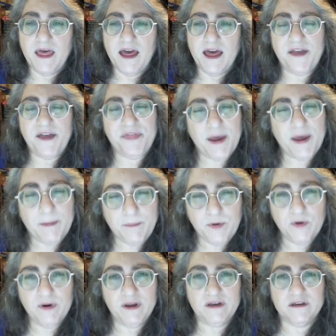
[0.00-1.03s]
At that
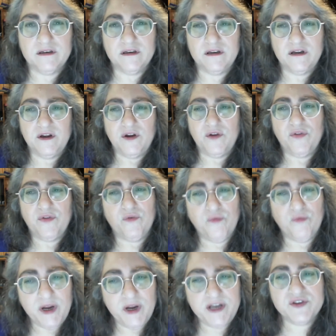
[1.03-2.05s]
point, the
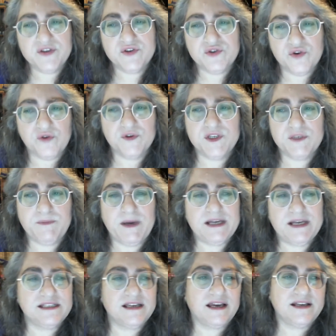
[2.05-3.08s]
reader's story
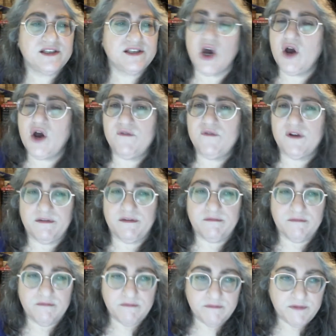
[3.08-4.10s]
space takes over
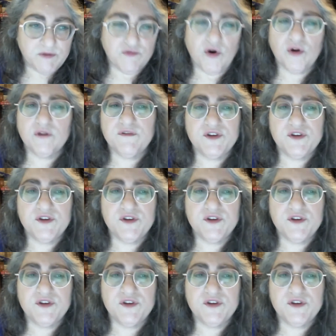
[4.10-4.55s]
the role of